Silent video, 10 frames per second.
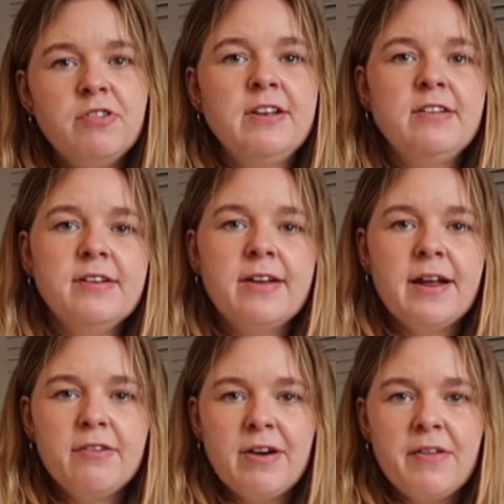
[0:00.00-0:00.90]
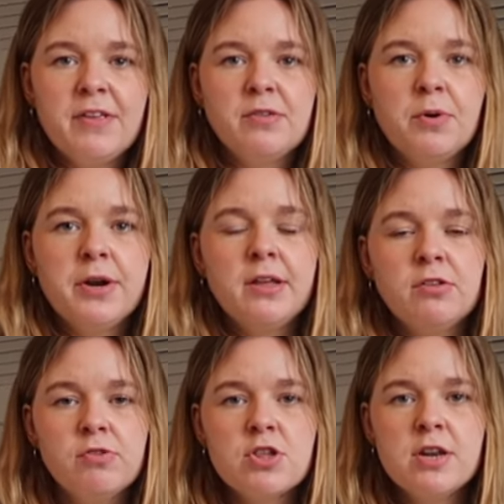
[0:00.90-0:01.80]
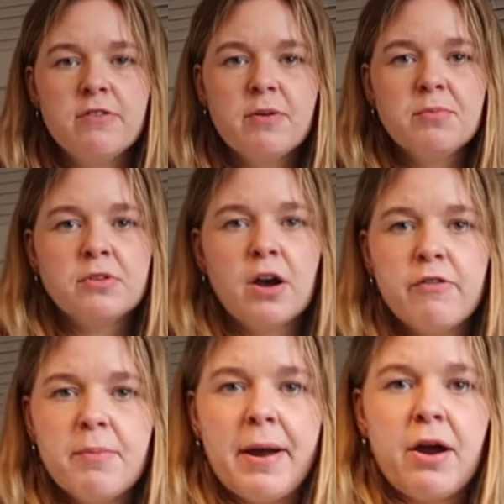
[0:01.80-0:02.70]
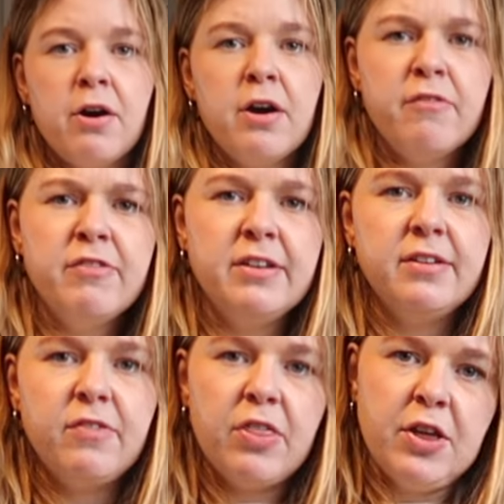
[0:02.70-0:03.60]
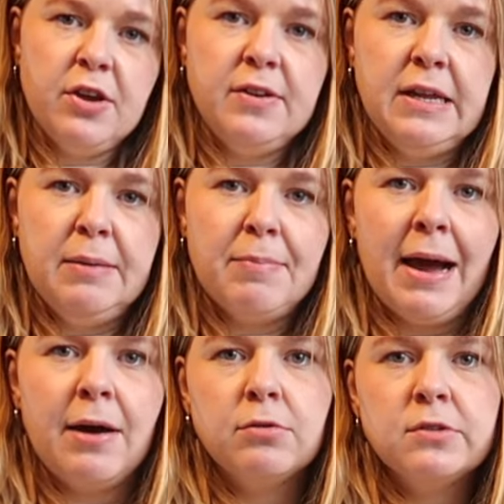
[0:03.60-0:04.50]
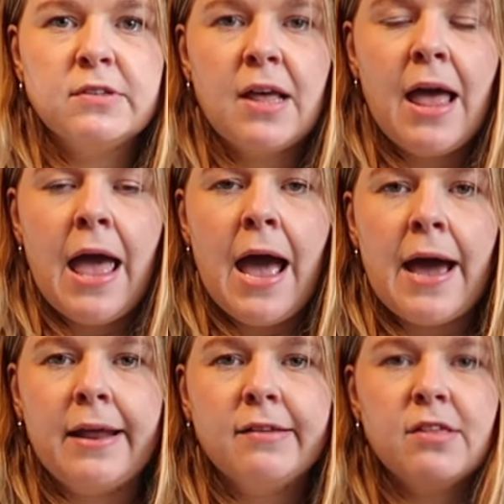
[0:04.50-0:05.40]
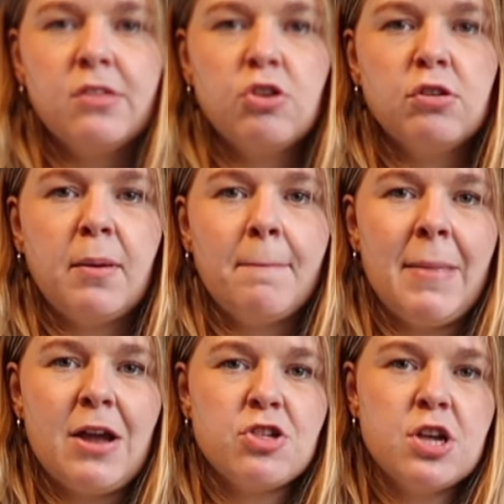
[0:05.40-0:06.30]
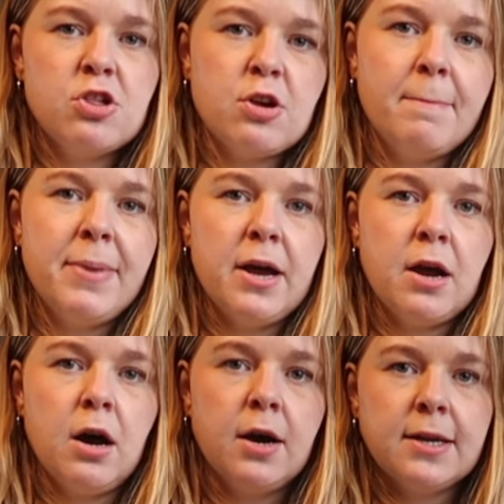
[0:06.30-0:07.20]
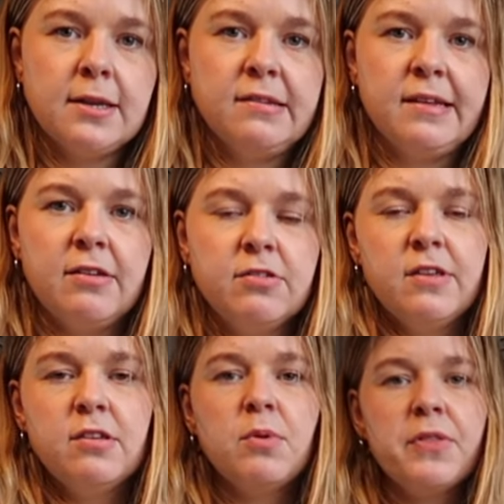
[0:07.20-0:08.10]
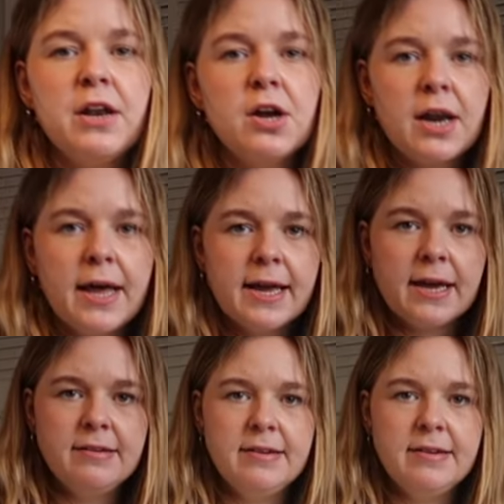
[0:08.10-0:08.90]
Vinted and I found this one. It's originally from Zara but I got it on Vinted for £13 and it's this just matching jumper and cardigan set. So this is what they look like